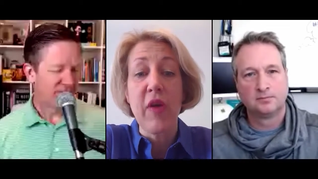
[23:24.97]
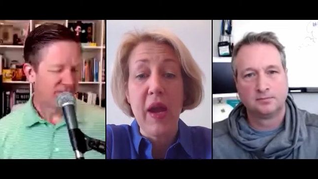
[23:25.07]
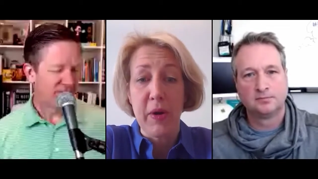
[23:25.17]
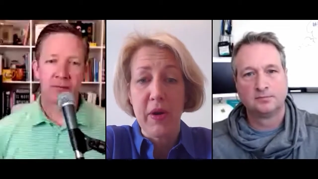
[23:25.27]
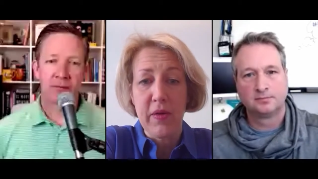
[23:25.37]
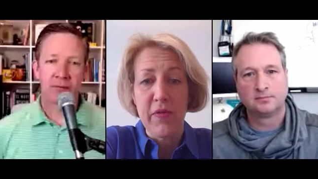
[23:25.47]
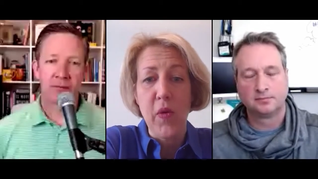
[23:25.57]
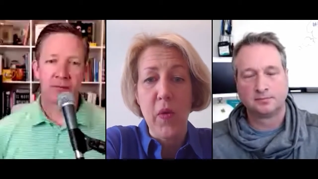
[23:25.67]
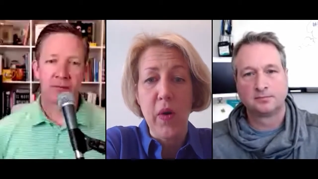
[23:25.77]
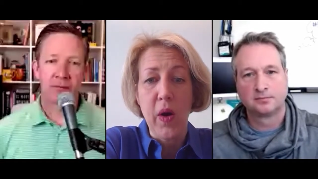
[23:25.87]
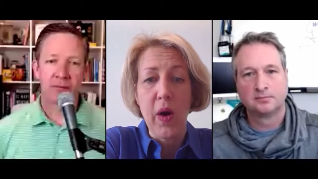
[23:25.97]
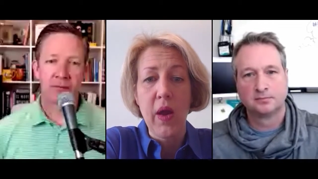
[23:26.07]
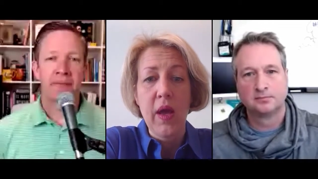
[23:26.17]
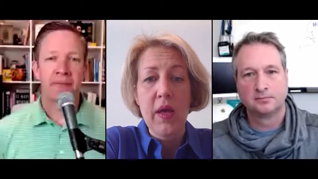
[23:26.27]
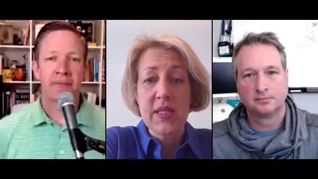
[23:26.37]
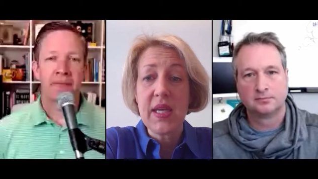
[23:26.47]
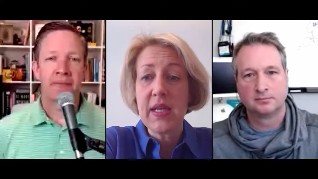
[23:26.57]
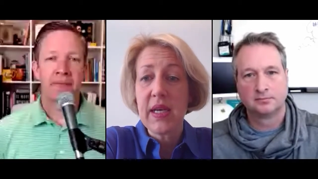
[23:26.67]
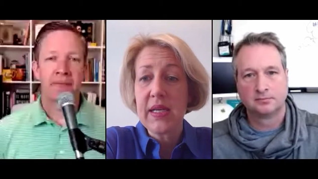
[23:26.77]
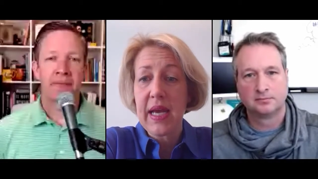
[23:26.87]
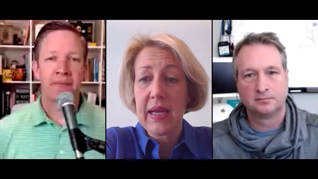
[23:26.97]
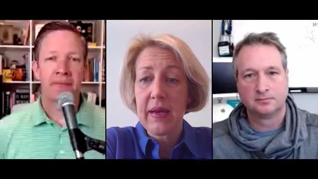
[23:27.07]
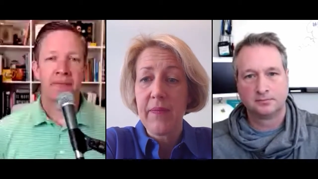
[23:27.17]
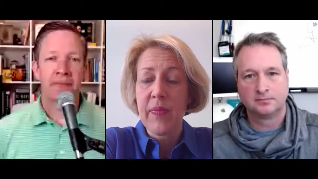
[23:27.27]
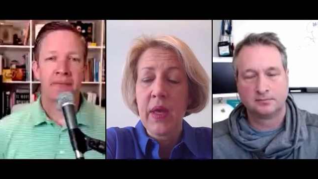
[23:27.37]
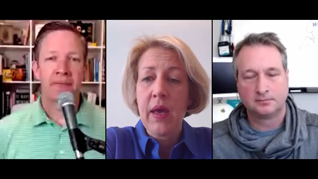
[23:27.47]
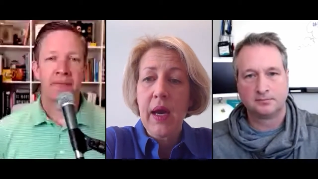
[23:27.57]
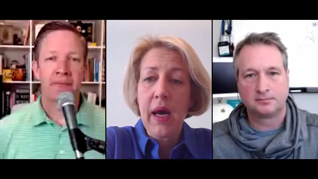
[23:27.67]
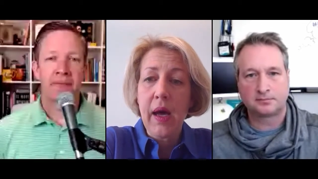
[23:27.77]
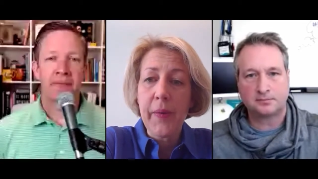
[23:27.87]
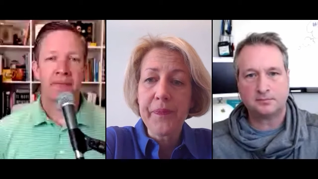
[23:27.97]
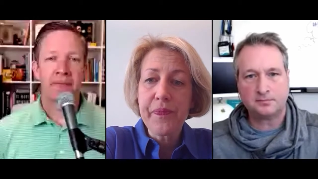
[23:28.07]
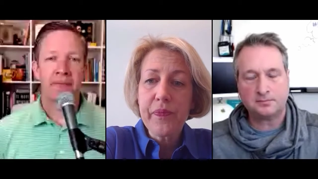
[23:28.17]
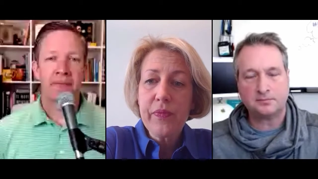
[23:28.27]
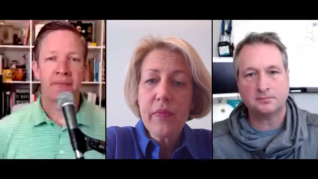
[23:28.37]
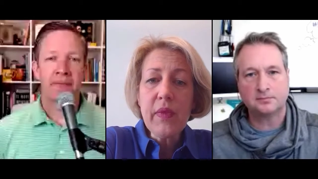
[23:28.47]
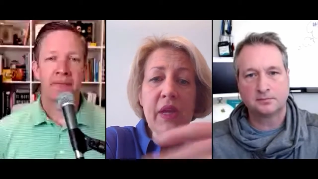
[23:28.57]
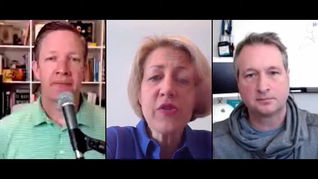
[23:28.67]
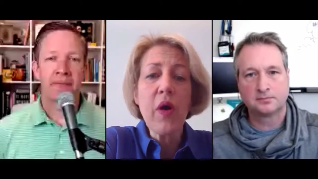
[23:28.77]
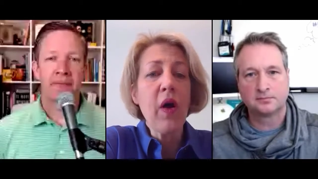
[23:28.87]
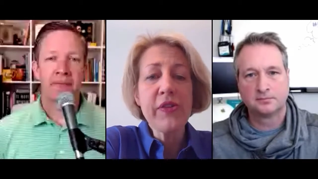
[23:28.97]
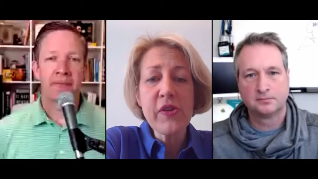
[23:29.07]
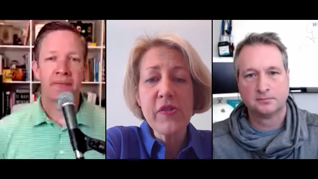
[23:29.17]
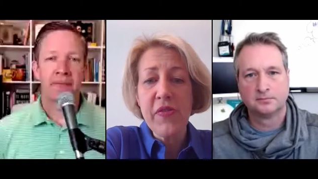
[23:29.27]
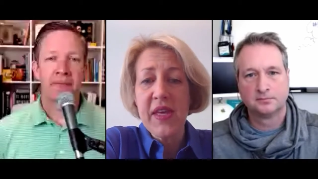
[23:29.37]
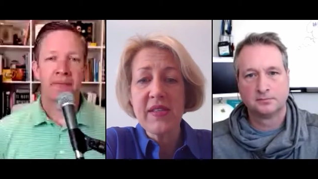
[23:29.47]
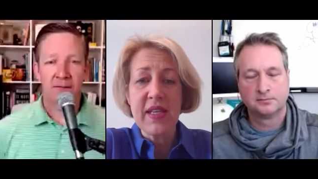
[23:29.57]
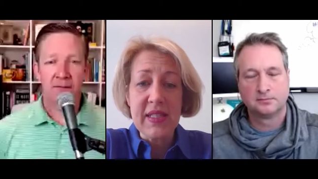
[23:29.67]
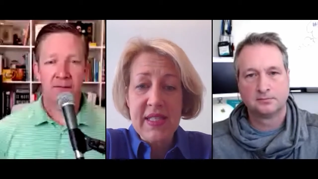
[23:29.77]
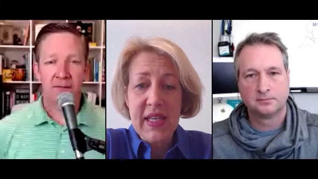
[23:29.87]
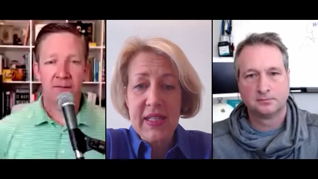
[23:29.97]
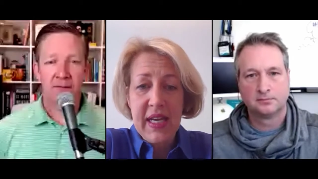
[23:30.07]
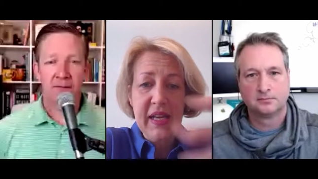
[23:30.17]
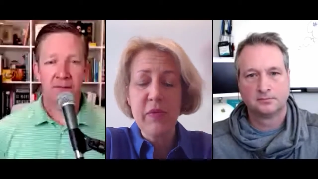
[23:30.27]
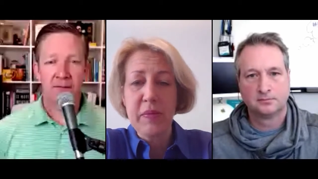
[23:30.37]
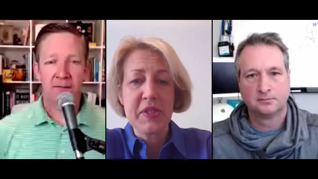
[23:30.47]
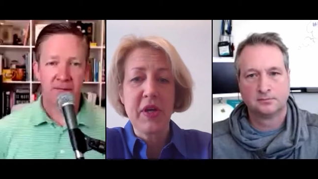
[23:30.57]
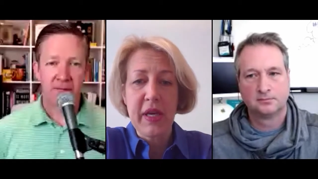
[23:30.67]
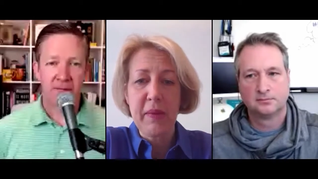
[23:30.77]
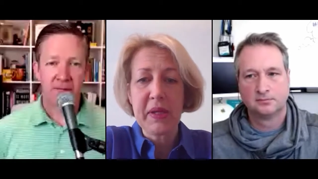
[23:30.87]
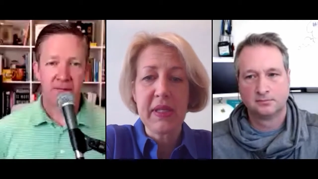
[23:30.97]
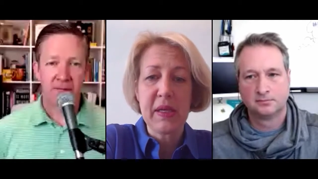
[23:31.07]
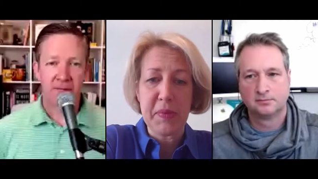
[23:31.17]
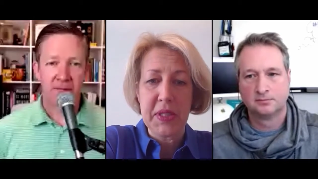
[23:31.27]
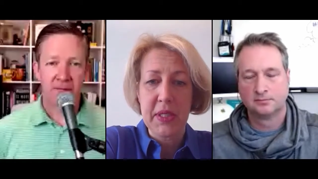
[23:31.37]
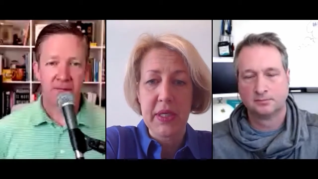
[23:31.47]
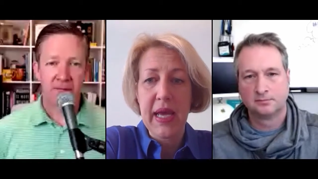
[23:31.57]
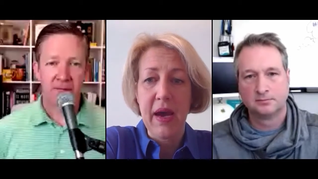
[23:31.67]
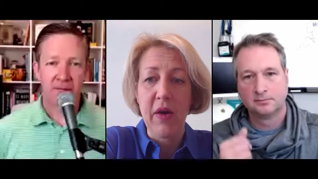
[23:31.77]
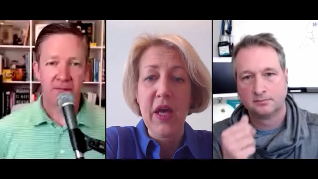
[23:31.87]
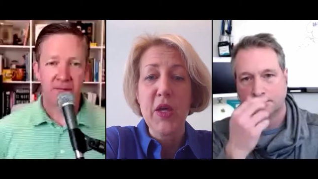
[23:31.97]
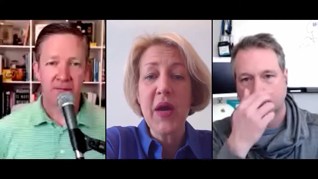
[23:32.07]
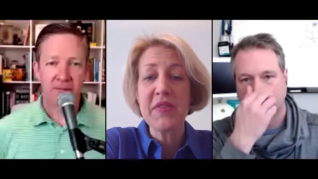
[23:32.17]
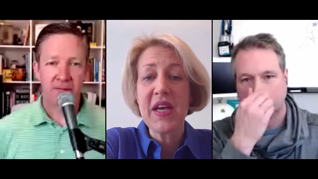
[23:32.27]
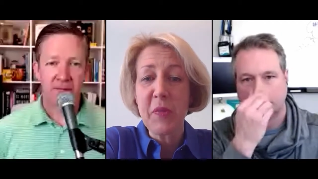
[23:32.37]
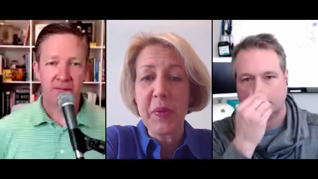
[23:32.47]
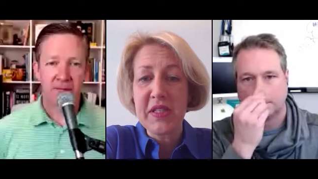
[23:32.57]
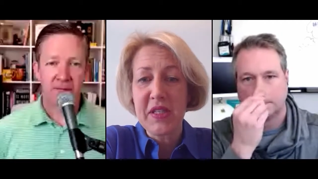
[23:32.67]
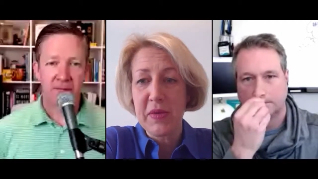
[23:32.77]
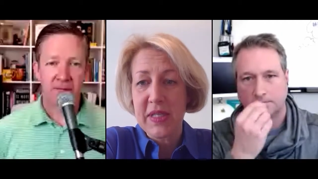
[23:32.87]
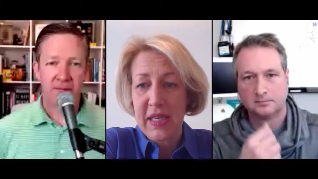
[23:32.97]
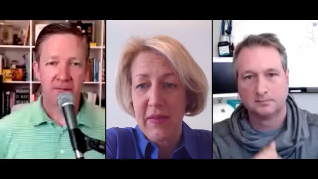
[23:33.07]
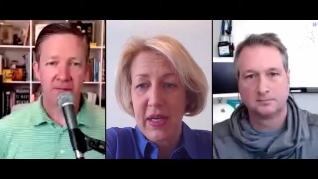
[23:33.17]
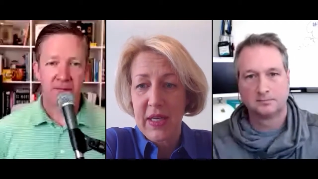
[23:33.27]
Speaker 1: grammar for sending data. Um, so all sorts of things can send it, and we've been talking about that up until now. You have to have a place to receive